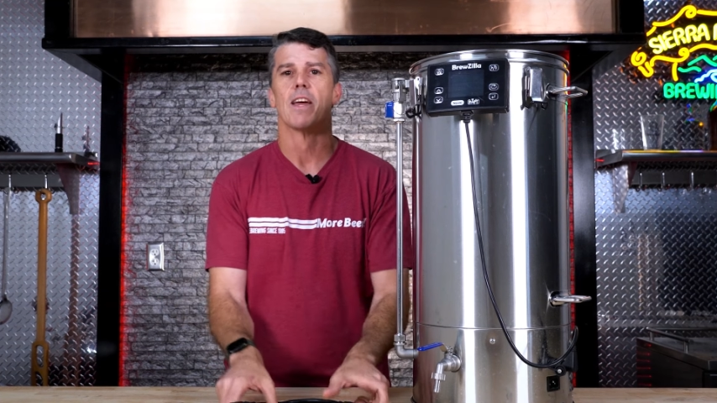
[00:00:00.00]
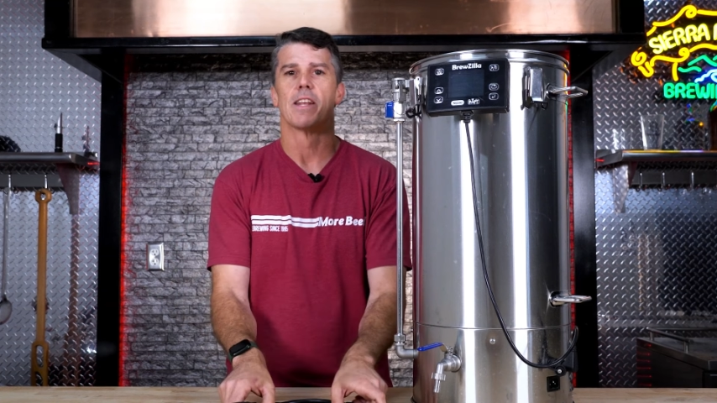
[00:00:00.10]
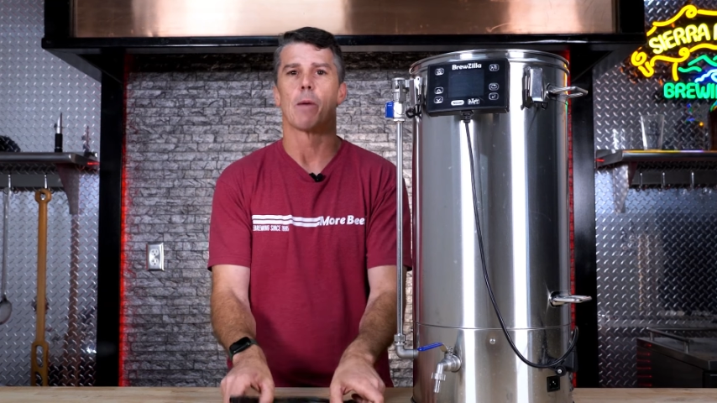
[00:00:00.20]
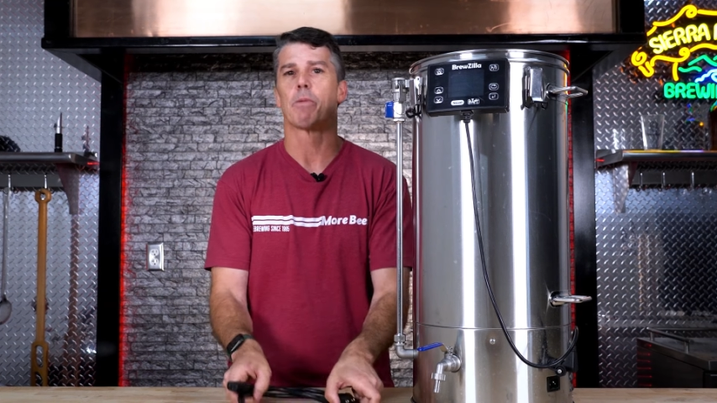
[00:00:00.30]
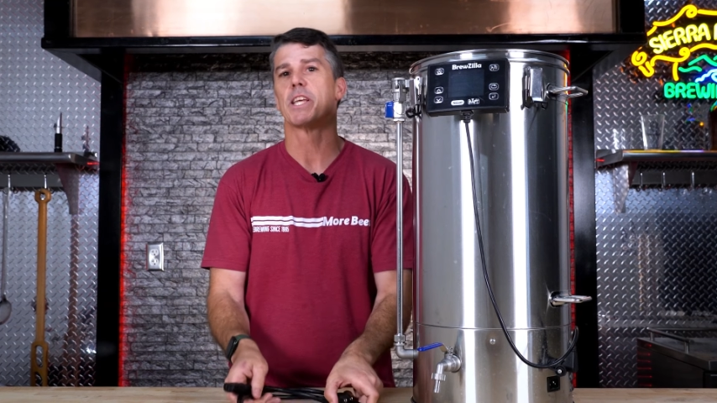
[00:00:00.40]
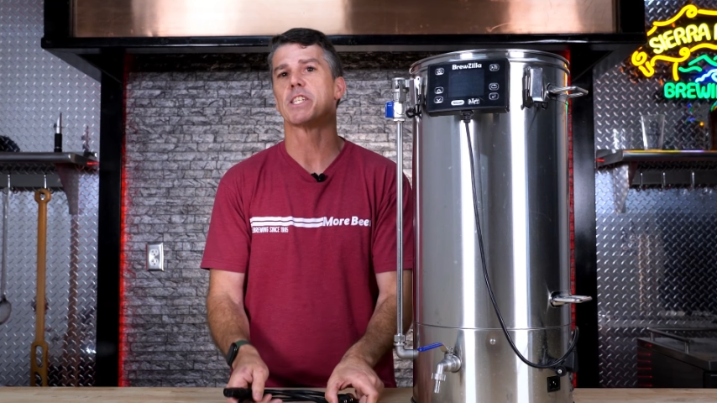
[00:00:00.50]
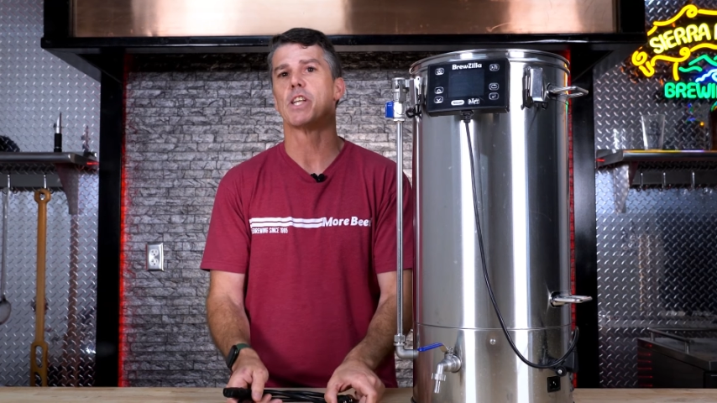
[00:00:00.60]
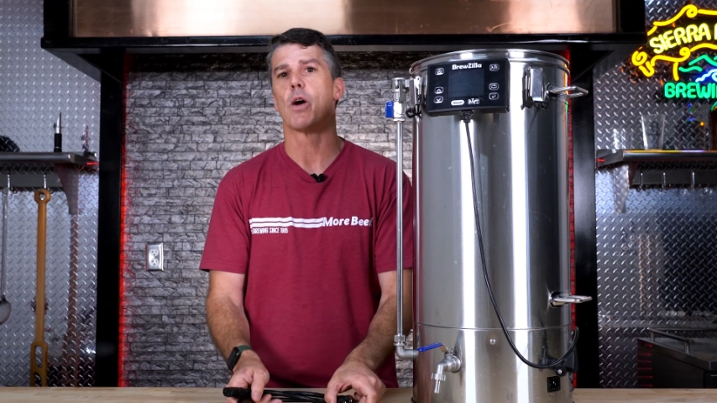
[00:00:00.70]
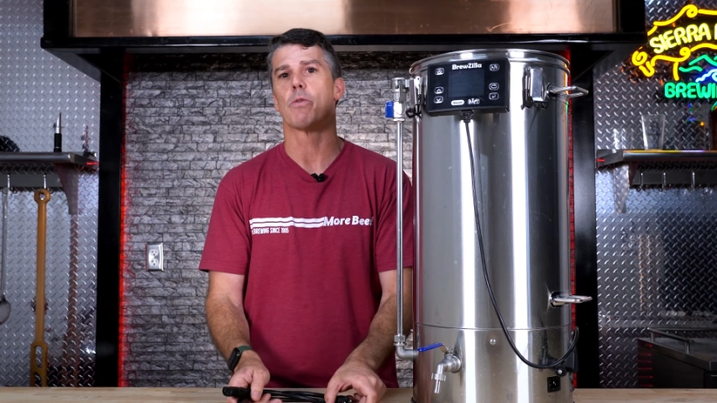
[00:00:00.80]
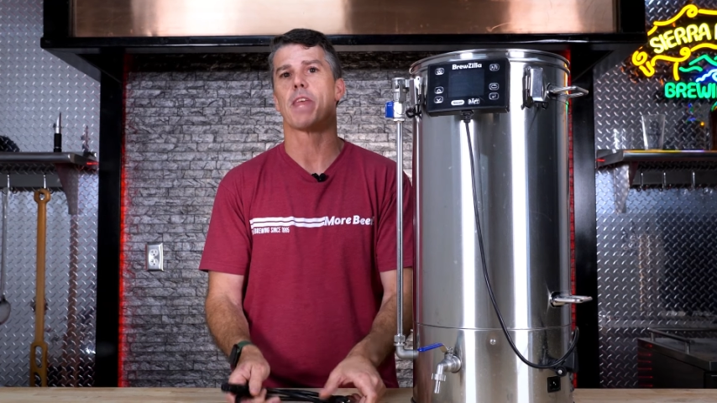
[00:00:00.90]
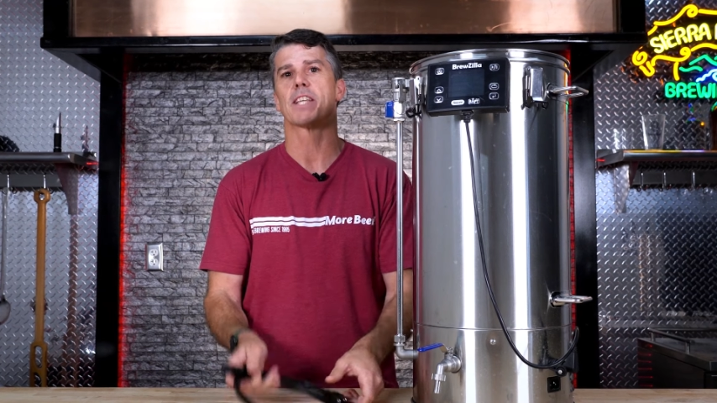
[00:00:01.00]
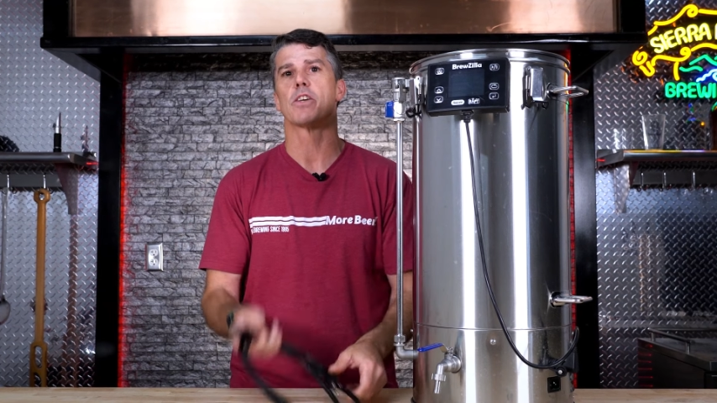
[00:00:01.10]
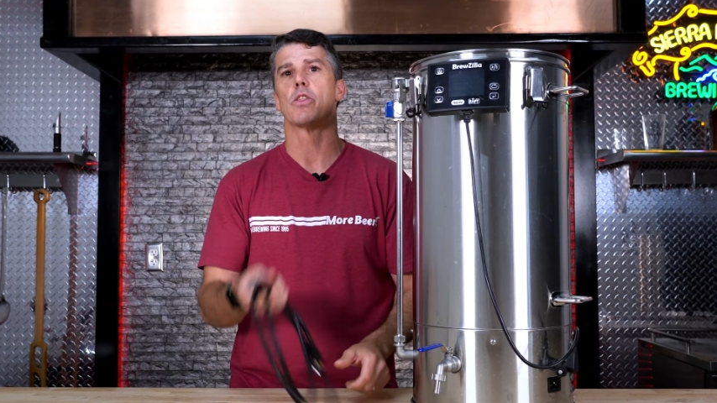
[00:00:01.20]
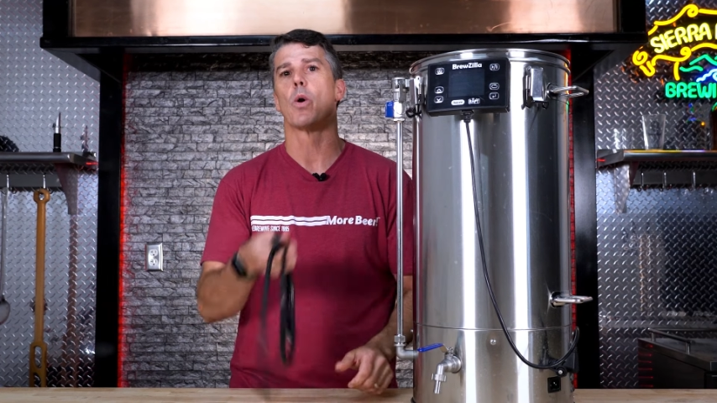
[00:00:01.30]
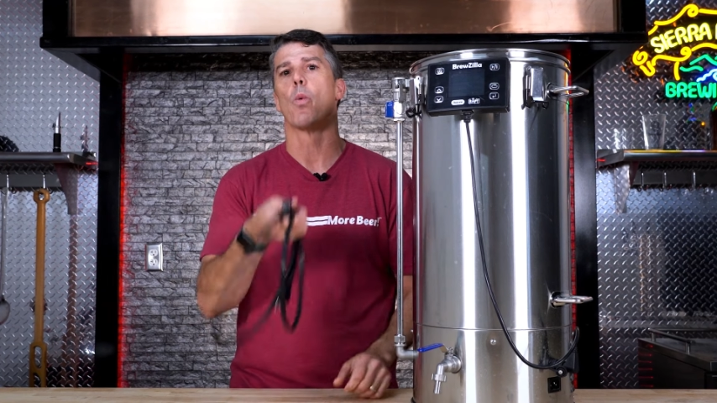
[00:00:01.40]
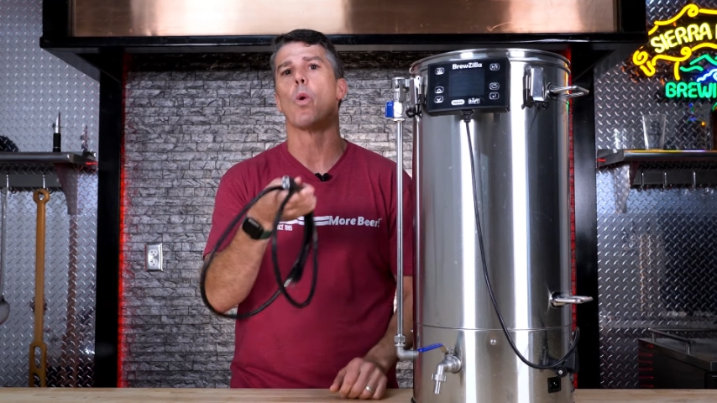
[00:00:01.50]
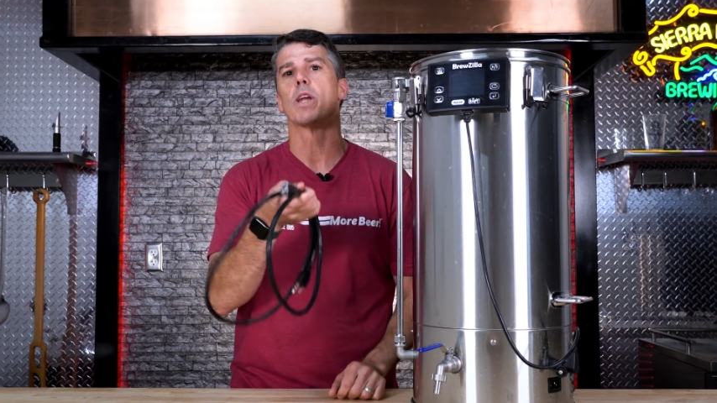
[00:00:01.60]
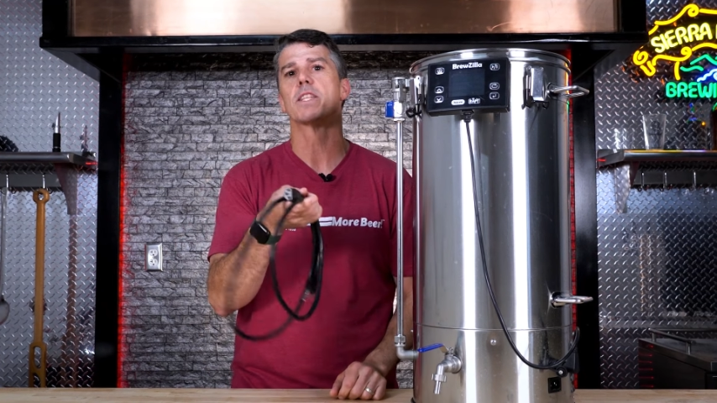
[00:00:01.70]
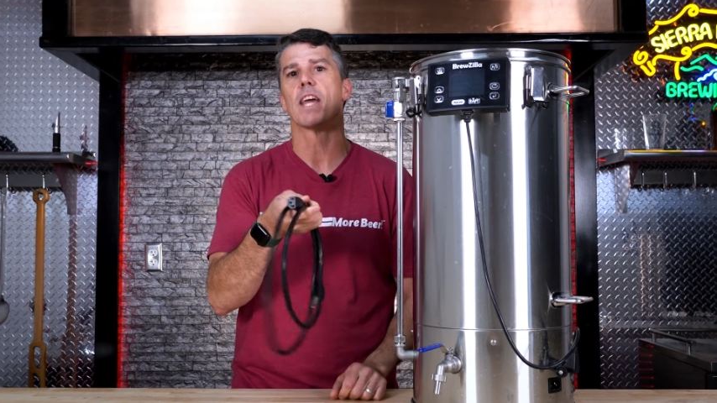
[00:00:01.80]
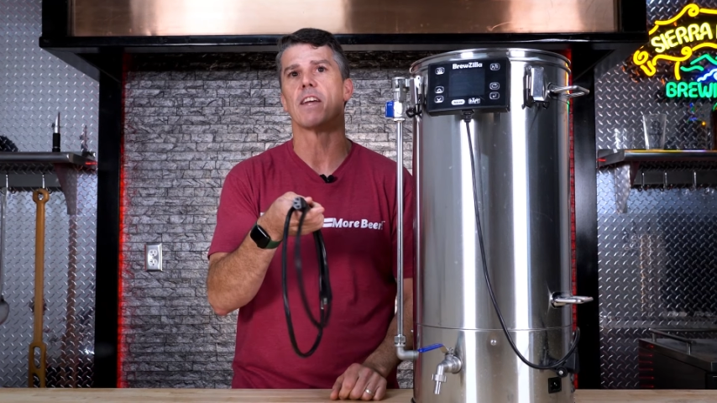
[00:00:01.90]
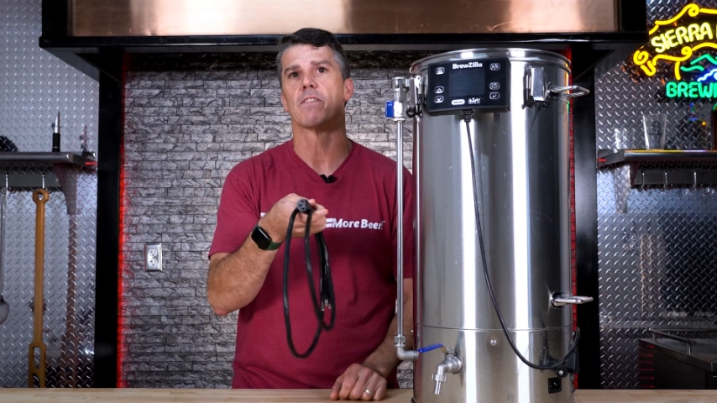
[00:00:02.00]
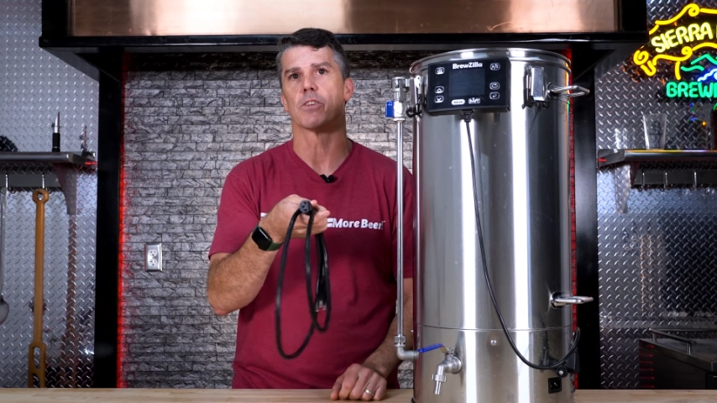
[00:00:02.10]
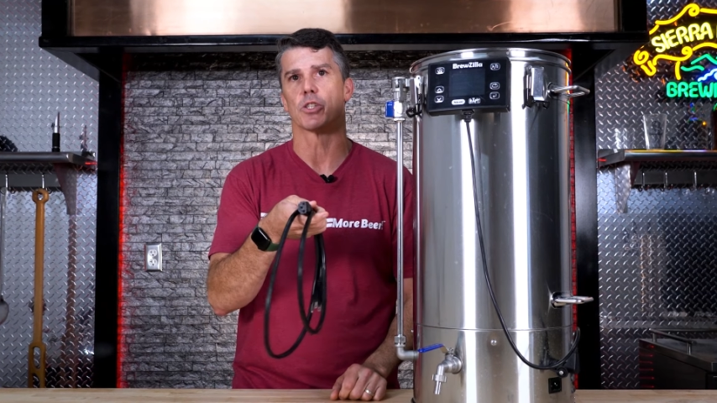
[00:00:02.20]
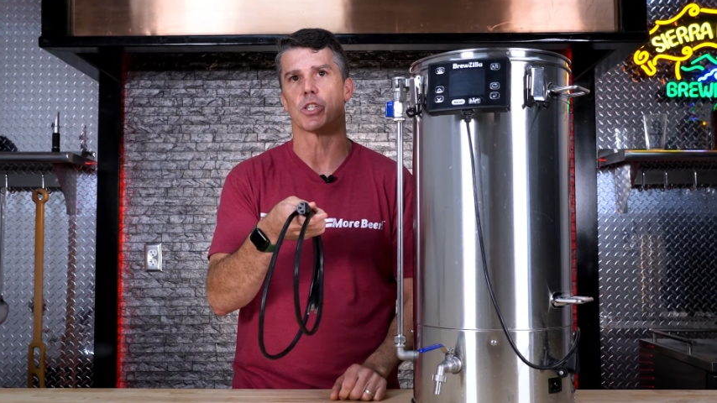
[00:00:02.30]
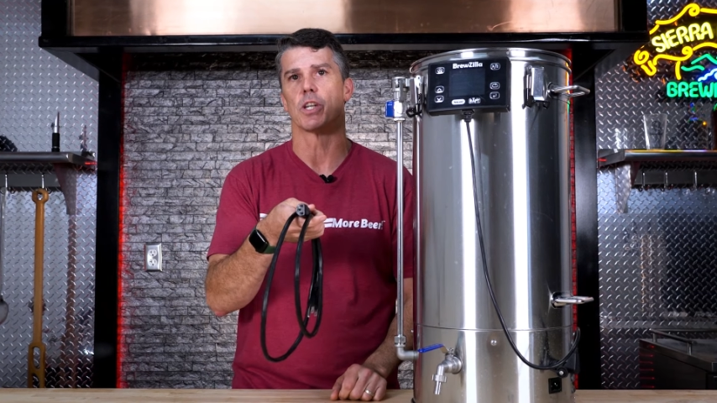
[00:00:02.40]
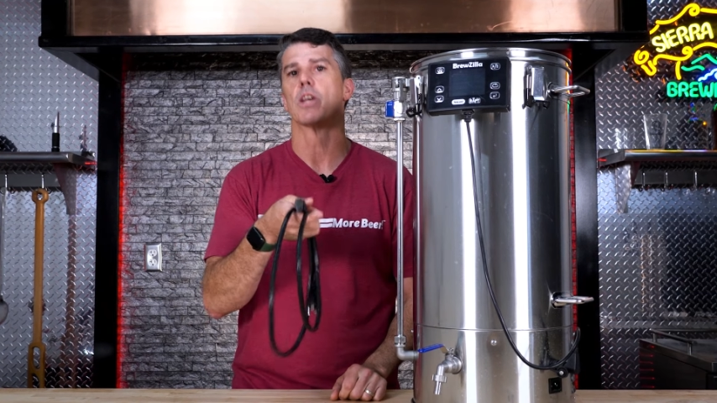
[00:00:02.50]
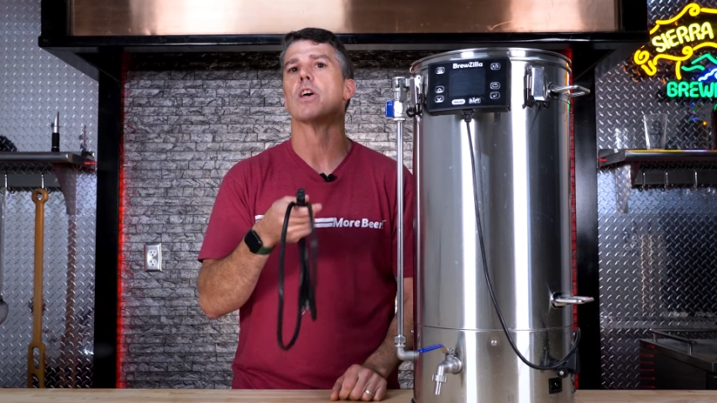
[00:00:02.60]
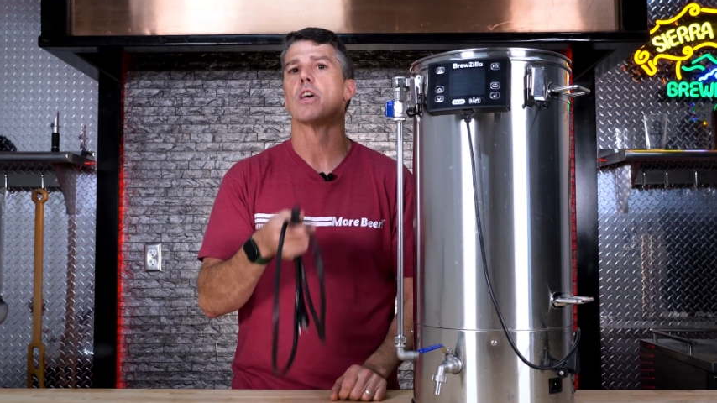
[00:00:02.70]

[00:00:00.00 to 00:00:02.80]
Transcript: Now please note, that's on the 110 version.